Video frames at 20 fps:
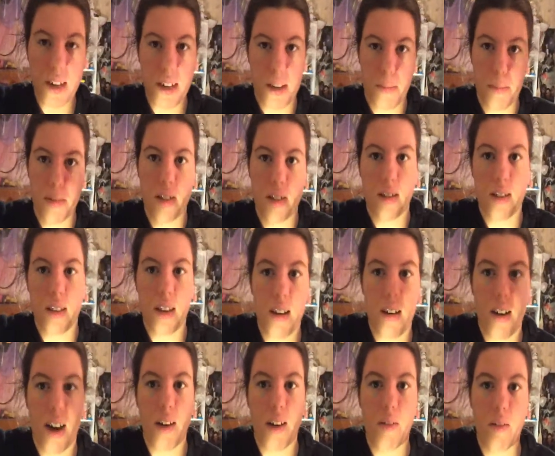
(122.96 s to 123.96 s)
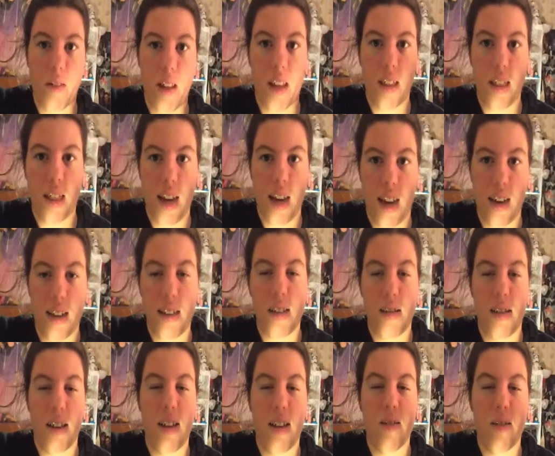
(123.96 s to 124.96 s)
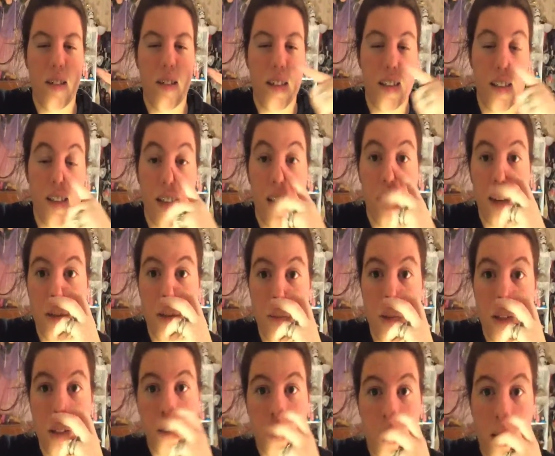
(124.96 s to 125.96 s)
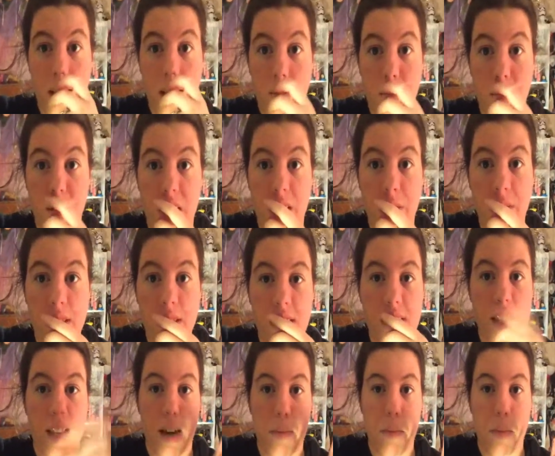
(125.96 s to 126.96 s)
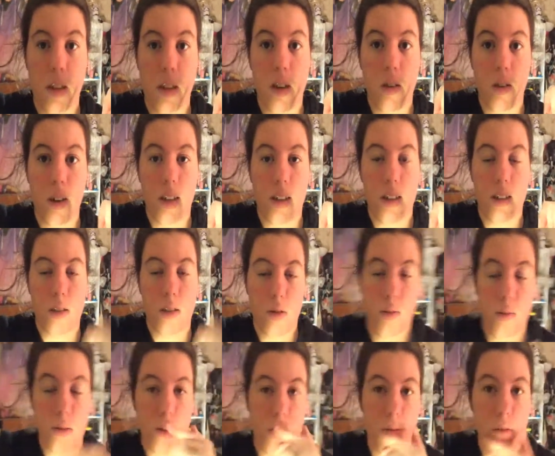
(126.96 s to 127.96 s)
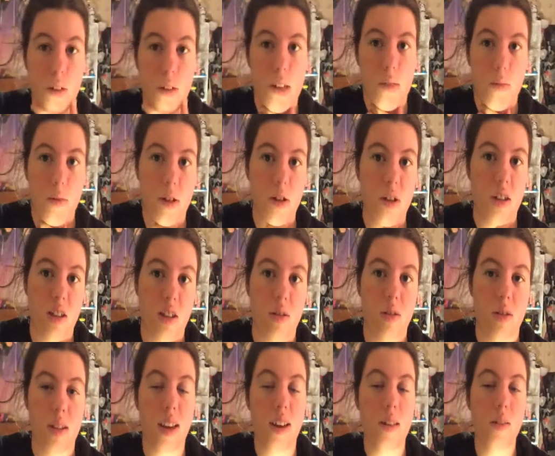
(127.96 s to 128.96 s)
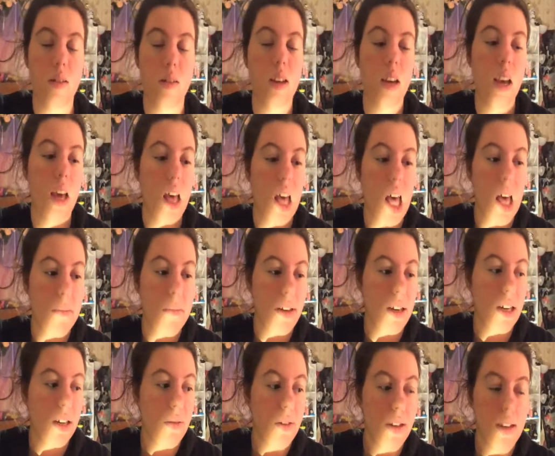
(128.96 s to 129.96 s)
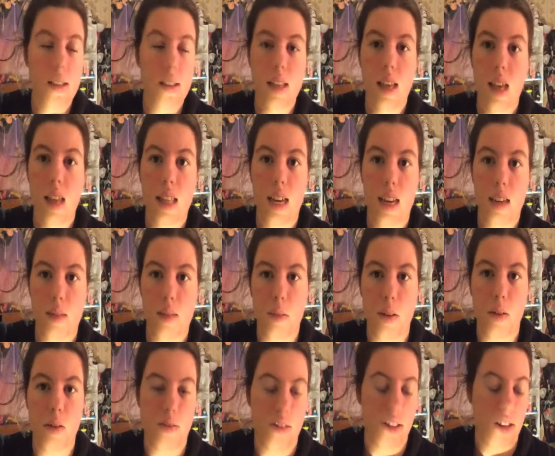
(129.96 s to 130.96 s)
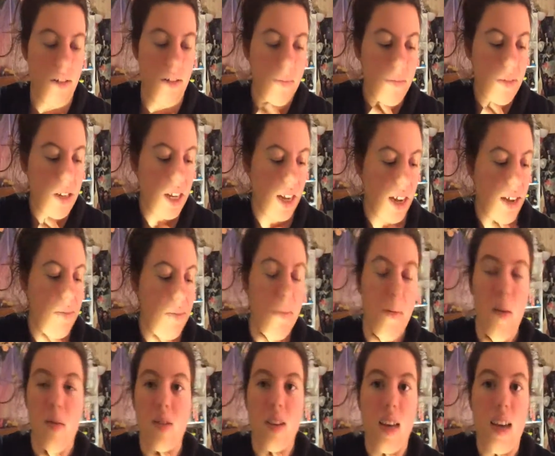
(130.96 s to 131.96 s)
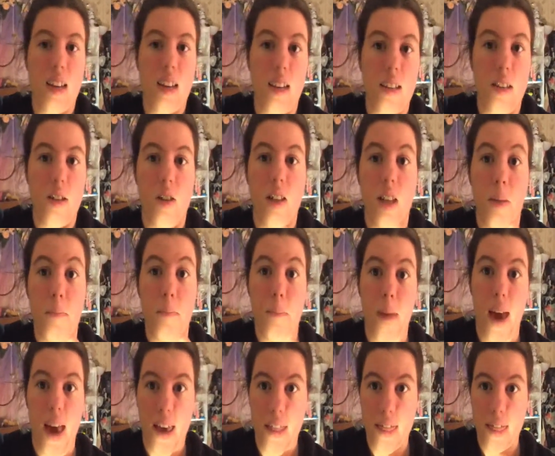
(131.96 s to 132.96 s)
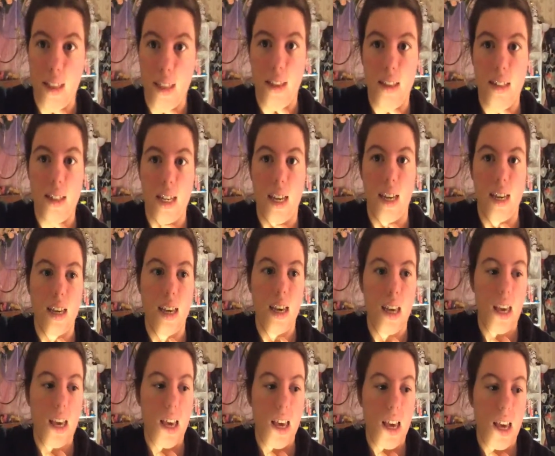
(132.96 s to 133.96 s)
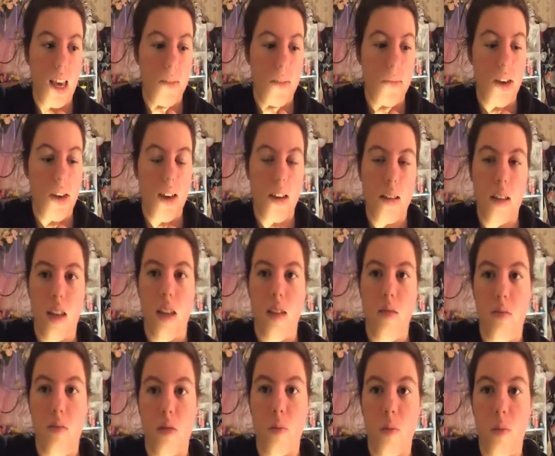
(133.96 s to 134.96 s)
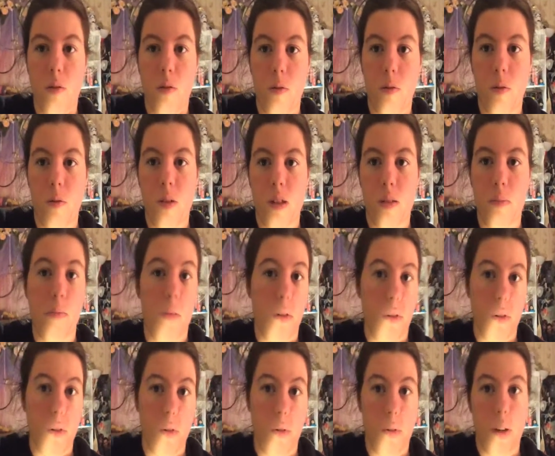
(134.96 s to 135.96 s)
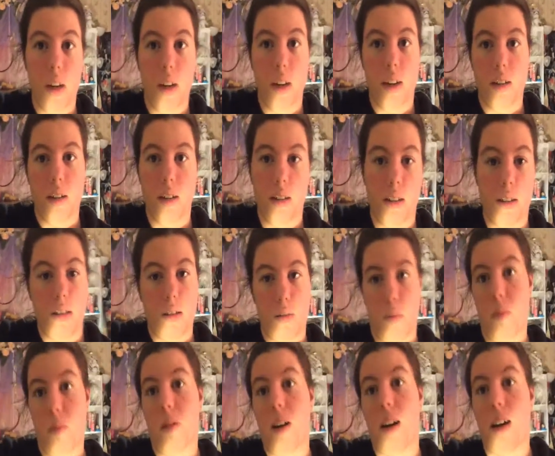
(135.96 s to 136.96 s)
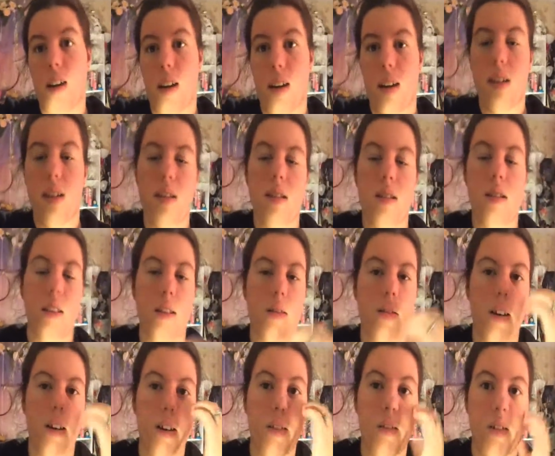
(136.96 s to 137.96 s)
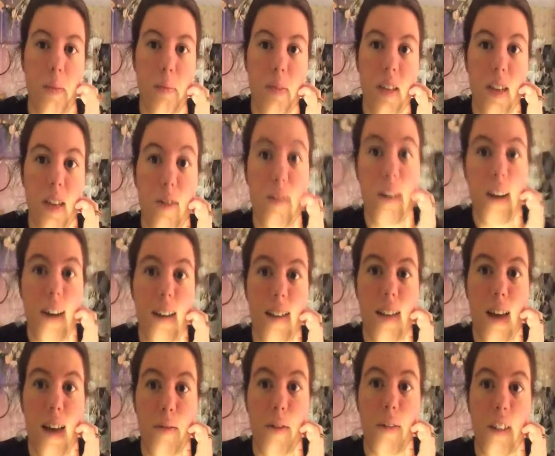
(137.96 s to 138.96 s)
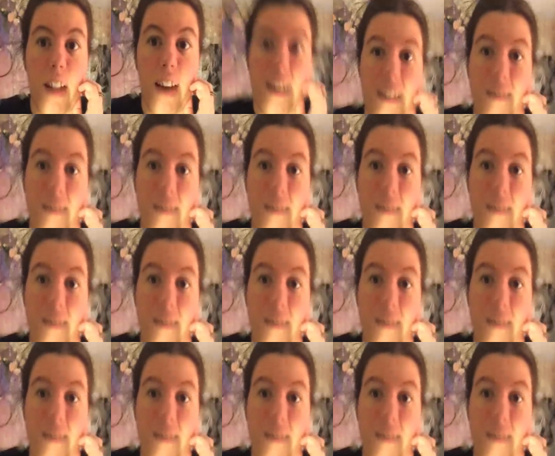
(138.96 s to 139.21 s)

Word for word: Friday up until now. I will link that as well as last week's Friday Reads down below in the description if you guys want to check those out. But anyways, that is my quick little update. I'm about to head into the bath and take a bath and do some more reading because why not? So I will update you guys after